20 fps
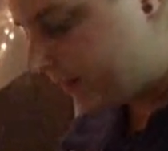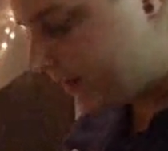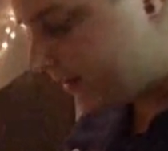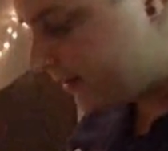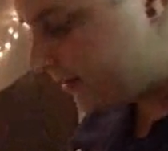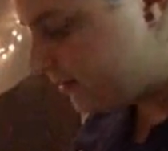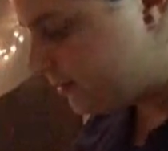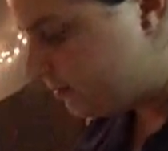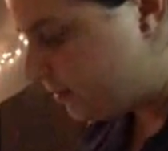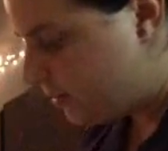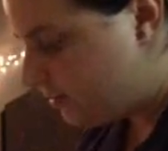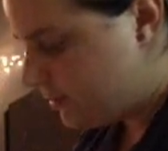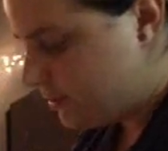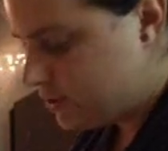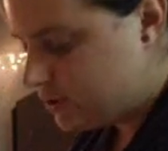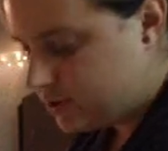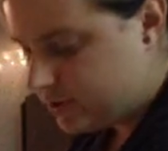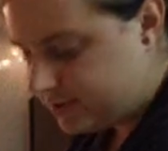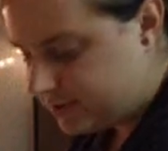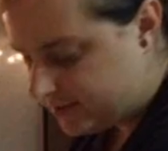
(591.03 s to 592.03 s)
that is. Maybe
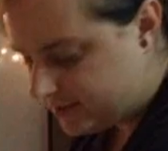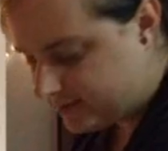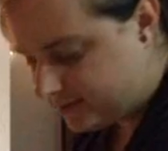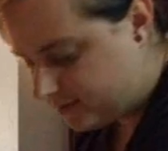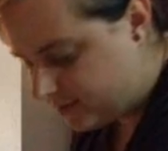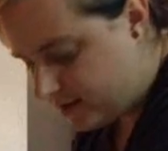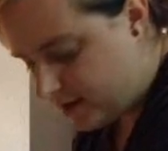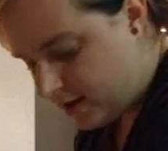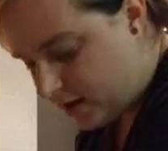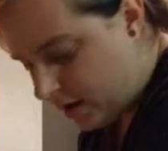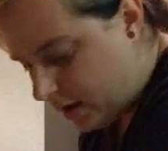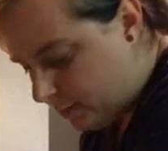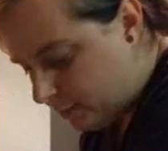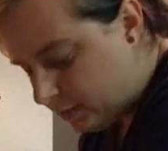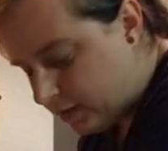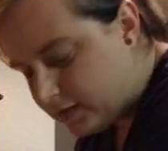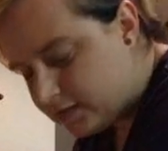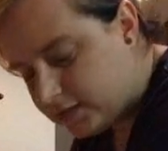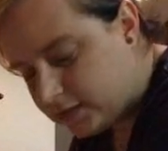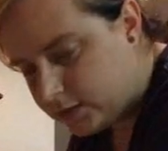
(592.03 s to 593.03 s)
it's just
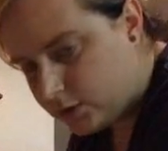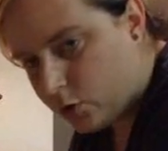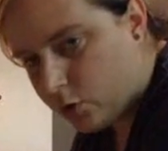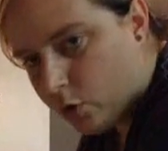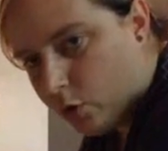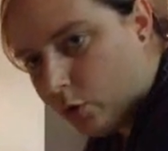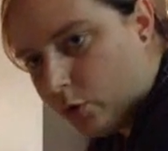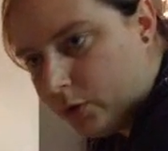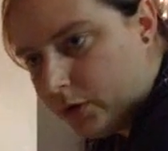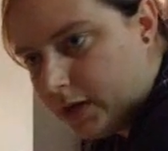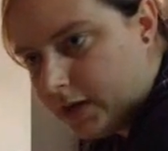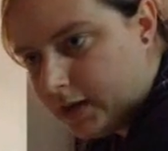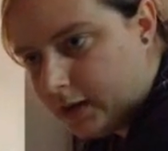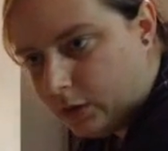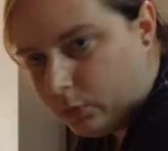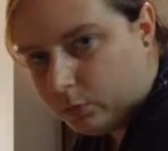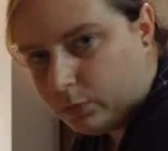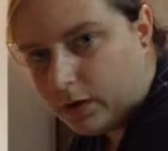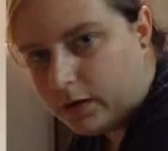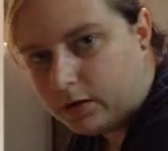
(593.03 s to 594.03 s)
because it's so cold hitting
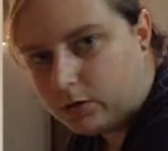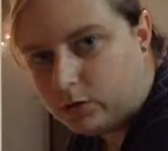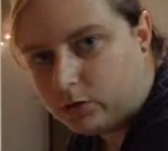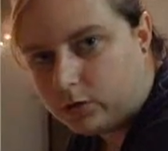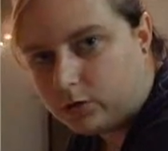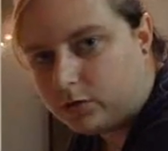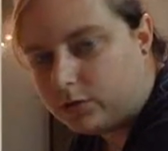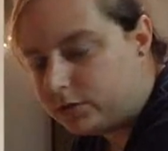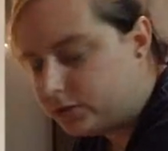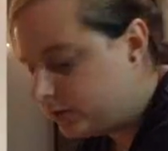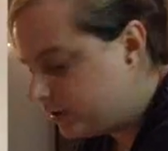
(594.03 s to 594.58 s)
a regular,